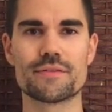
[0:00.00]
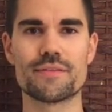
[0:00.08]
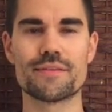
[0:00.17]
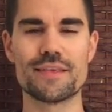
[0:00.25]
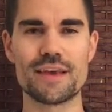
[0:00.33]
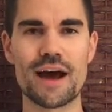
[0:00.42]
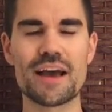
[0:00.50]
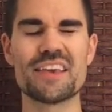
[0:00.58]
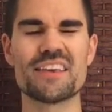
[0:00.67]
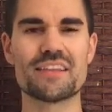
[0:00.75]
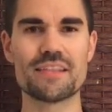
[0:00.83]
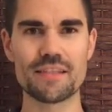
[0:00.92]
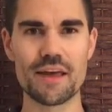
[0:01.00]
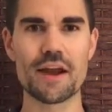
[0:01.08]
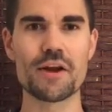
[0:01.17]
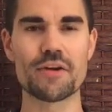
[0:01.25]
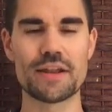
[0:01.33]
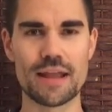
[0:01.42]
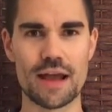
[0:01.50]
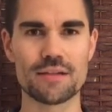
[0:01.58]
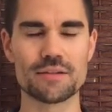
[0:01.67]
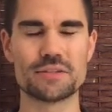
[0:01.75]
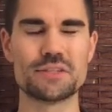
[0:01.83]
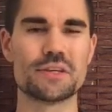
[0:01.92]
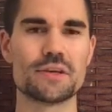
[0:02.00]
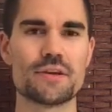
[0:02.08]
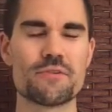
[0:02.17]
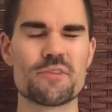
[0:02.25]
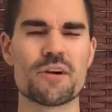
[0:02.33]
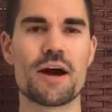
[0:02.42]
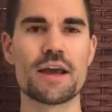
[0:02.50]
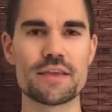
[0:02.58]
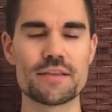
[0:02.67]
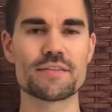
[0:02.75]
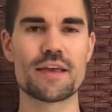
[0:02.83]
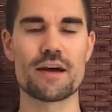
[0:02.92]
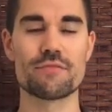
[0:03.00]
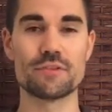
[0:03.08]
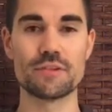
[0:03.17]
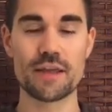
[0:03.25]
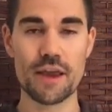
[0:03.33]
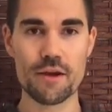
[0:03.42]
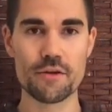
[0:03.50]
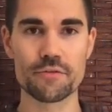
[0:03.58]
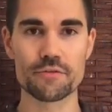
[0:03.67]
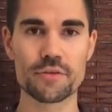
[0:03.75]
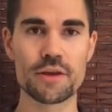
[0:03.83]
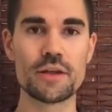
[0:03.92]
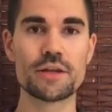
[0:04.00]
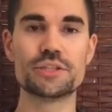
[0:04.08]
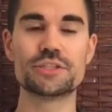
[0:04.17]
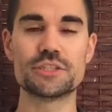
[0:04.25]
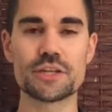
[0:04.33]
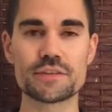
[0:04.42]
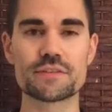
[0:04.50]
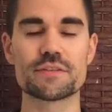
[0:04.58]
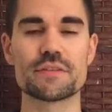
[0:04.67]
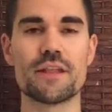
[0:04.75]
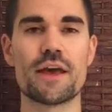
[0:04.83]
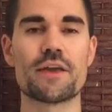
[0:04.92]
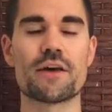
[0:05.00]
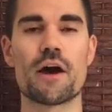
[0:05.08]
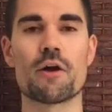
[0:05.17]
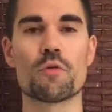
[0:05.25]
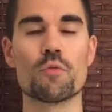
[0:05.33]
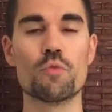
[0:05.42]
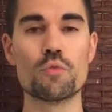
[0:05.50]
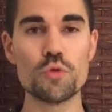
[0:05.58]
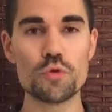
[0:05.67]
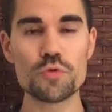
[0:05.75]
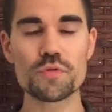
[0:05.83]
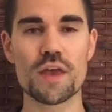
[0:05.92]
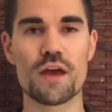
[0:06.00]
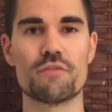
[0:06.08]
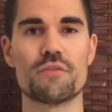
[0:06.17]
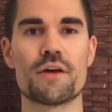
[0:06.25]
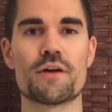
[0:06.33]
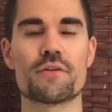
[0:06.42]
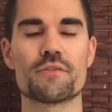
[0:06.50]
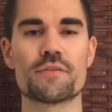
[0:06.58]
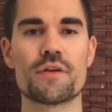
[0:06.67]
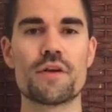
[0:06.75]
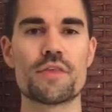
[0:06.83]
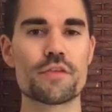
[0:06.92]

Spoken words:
The onion layer analogy, where onions have layers, just like our wounds have layers.